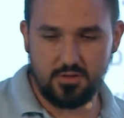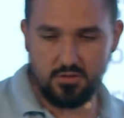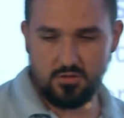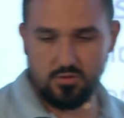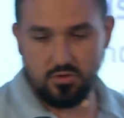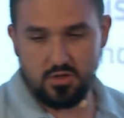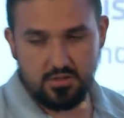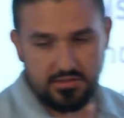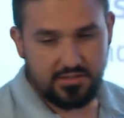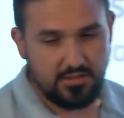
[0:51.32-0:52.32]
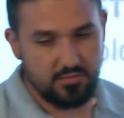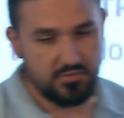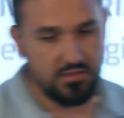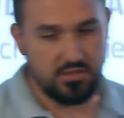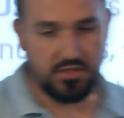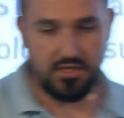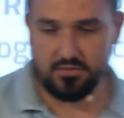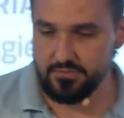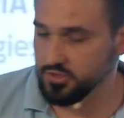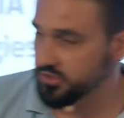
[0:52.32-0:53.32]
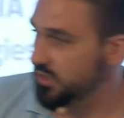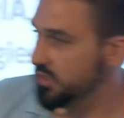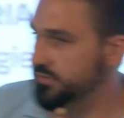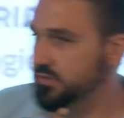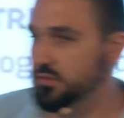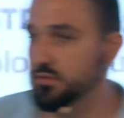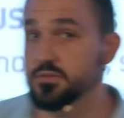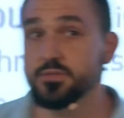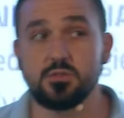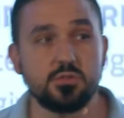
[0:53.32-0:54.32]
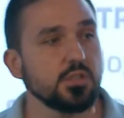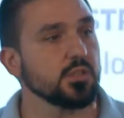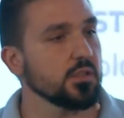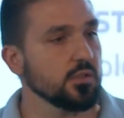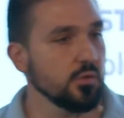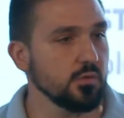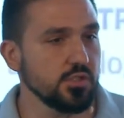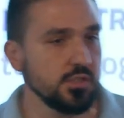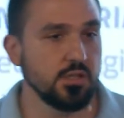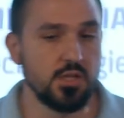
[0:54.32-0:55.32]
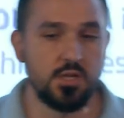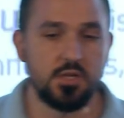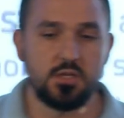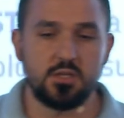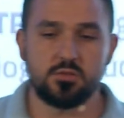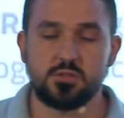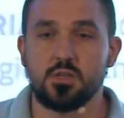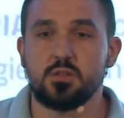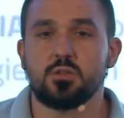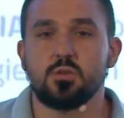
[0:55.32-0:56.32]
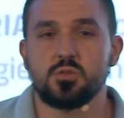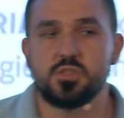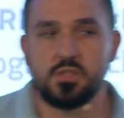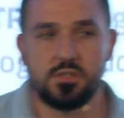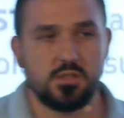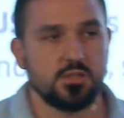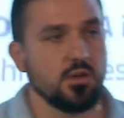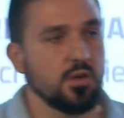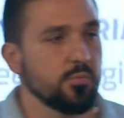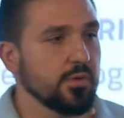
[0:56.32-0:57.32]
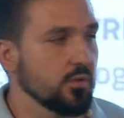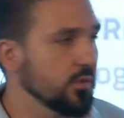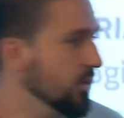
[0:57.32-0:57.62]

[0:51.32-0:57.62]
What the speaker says: You heard that I'm the head of engineering of INDUSTRIA Technology. INDUSTRIA Technology is a company with